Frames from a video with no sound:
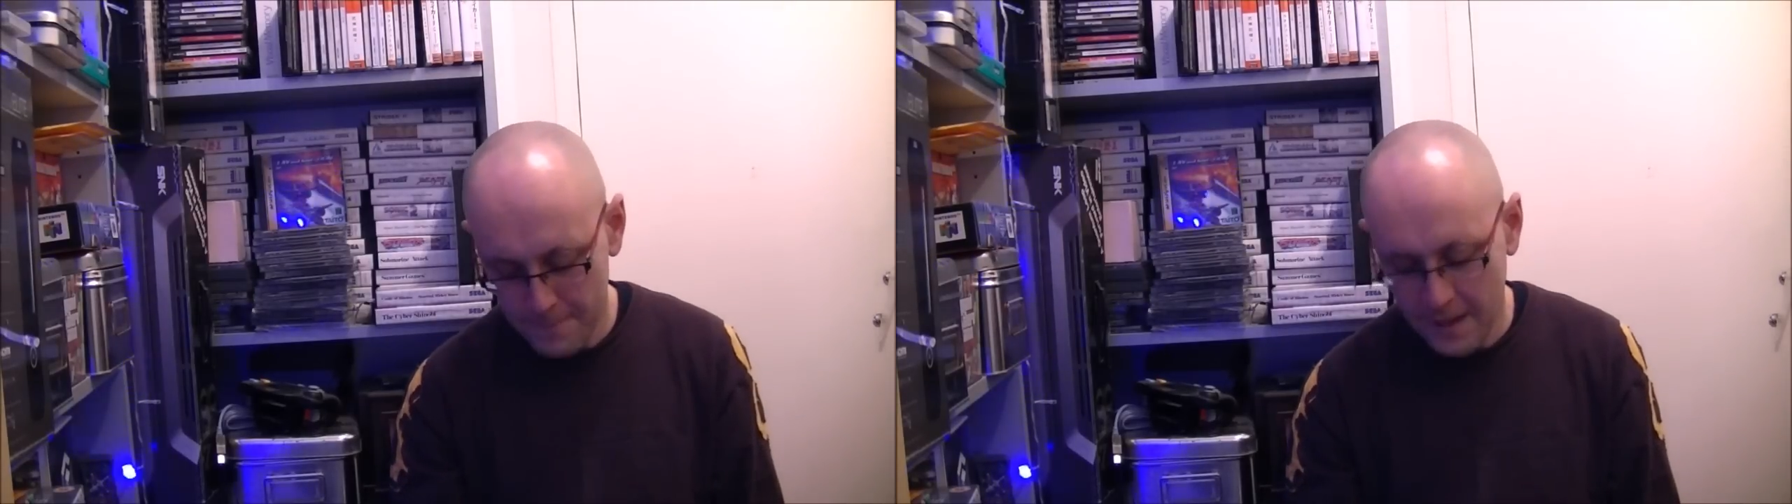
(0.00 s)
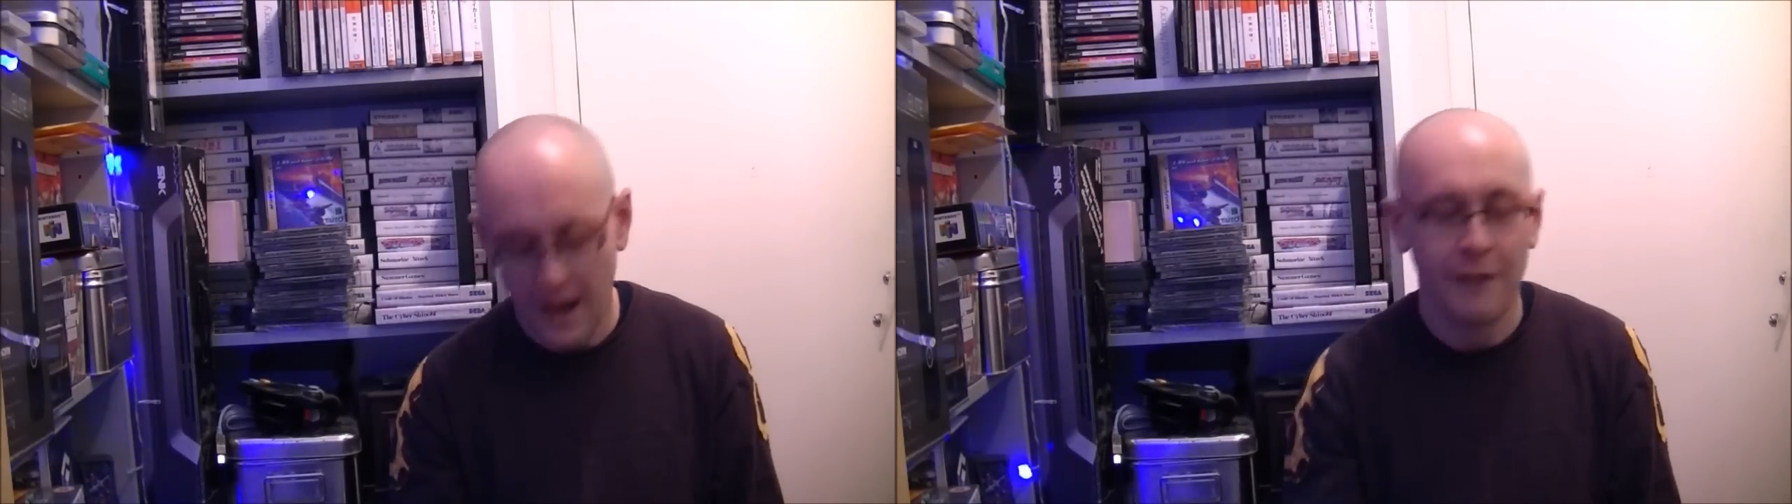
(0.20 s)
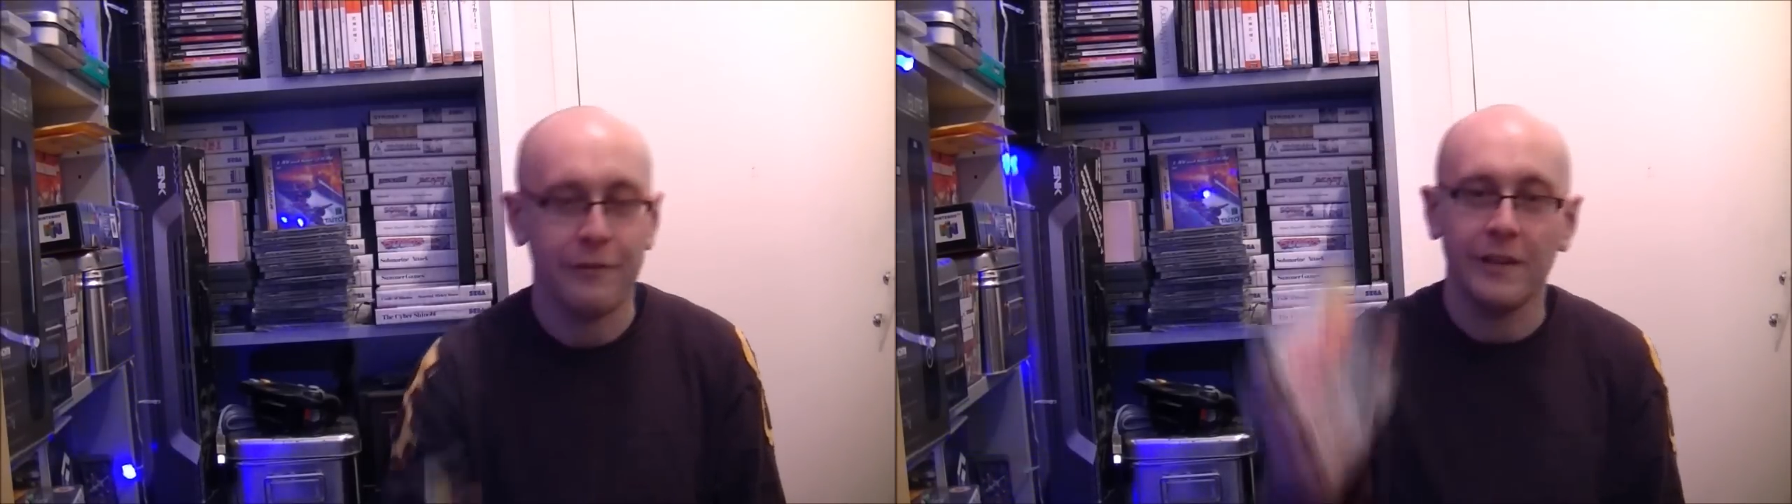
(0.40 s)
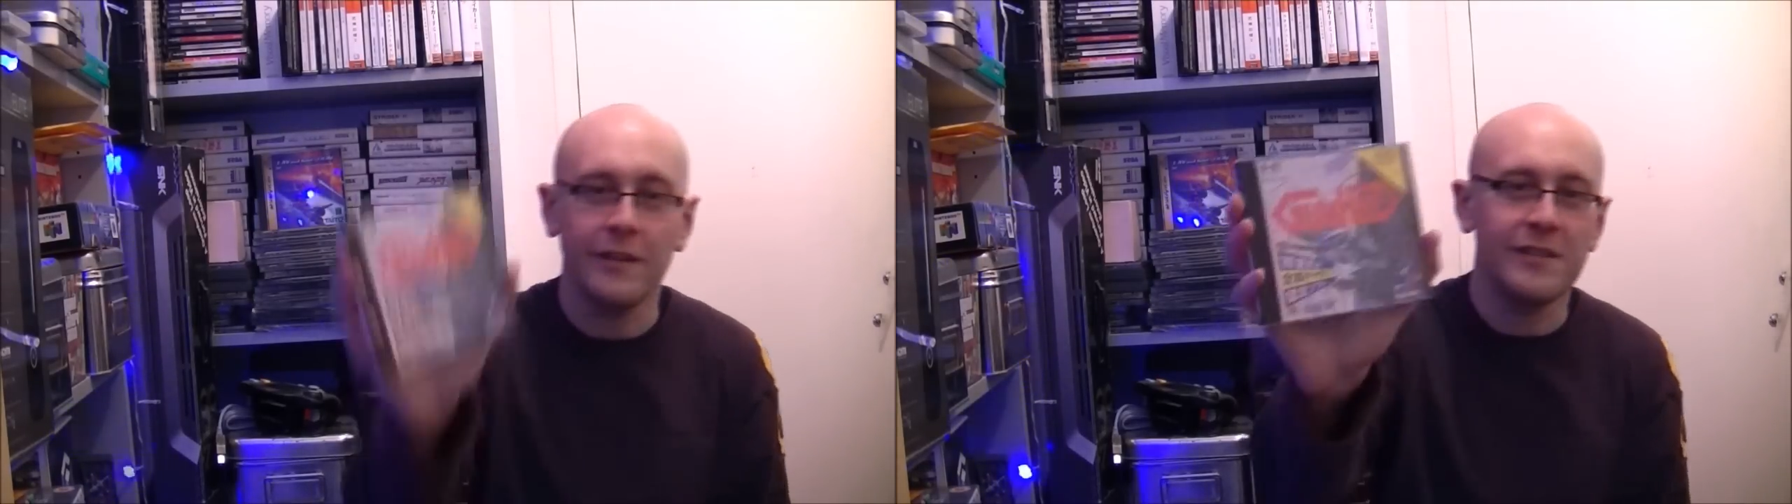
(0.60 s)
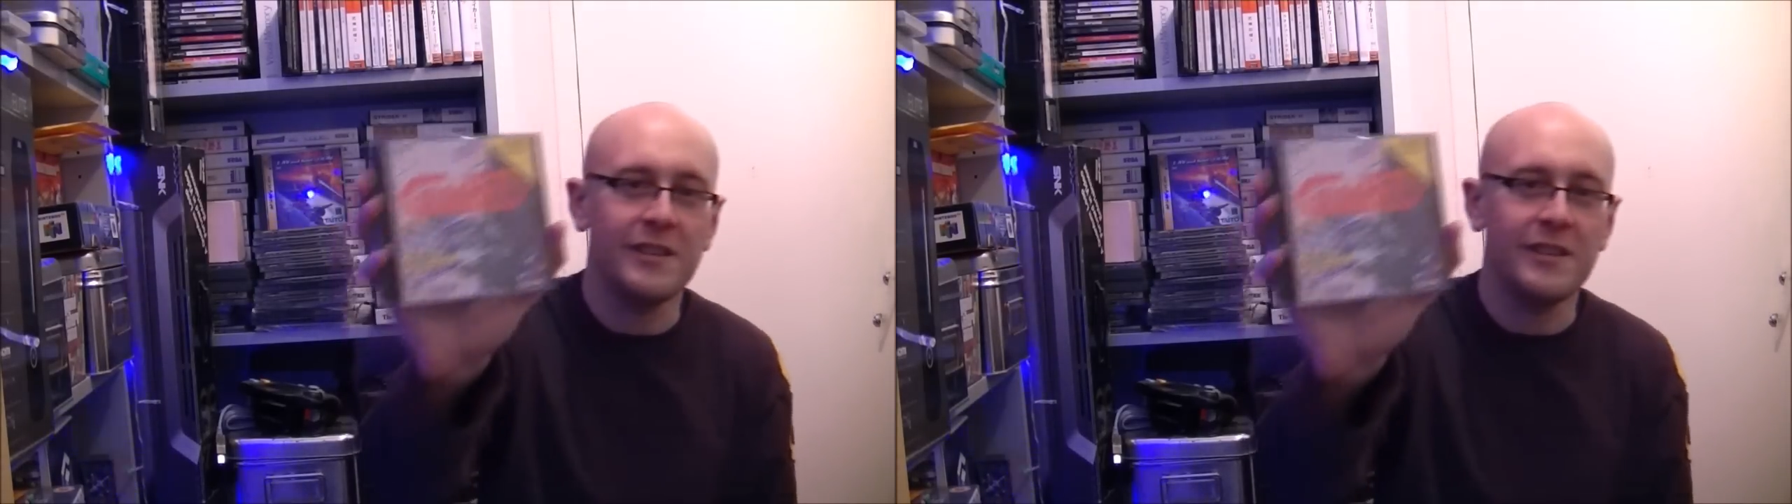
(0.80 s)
I think this